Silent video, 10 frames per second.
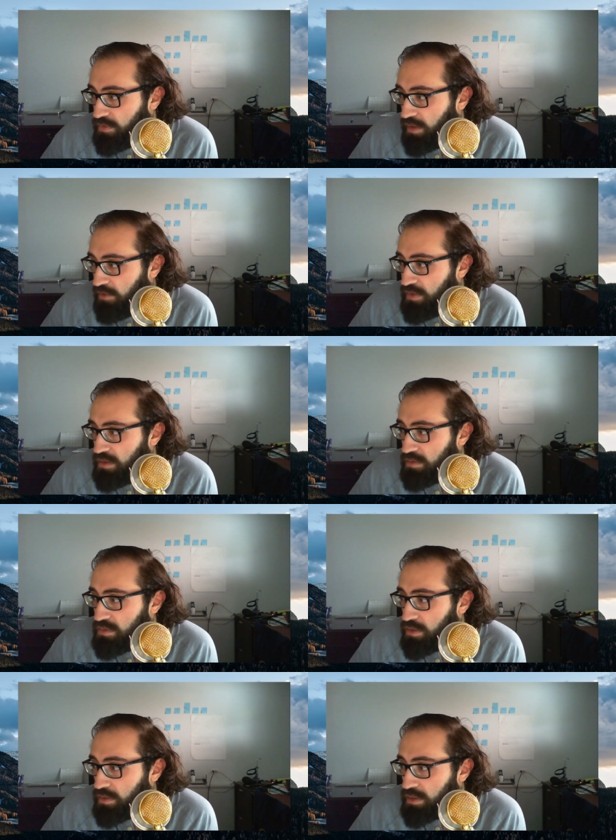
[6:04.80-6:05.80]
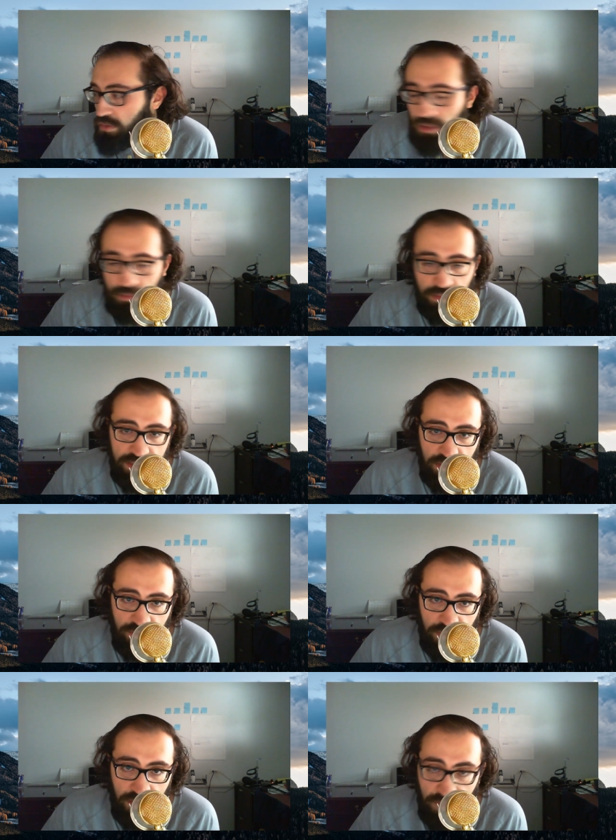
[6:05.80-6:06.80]
caffeine, you know, including myself.
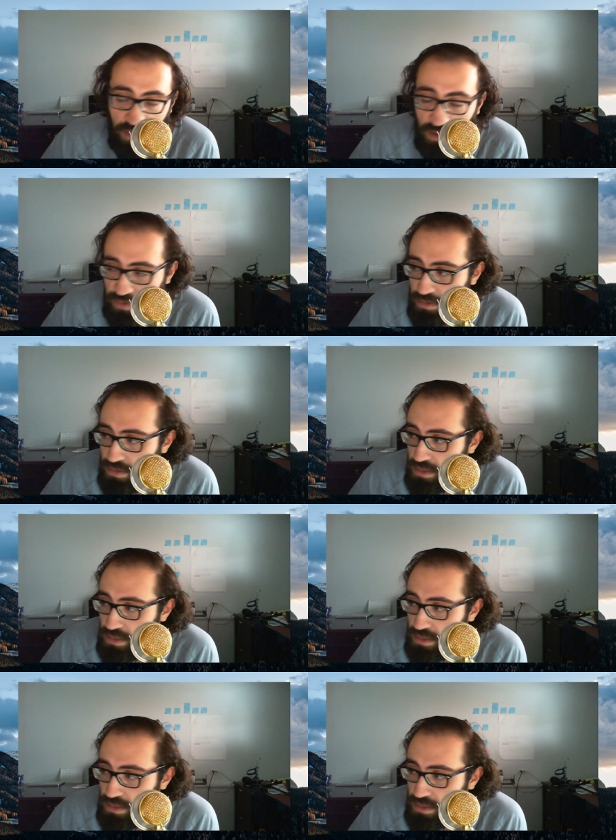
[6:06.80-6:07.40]
I love coffee.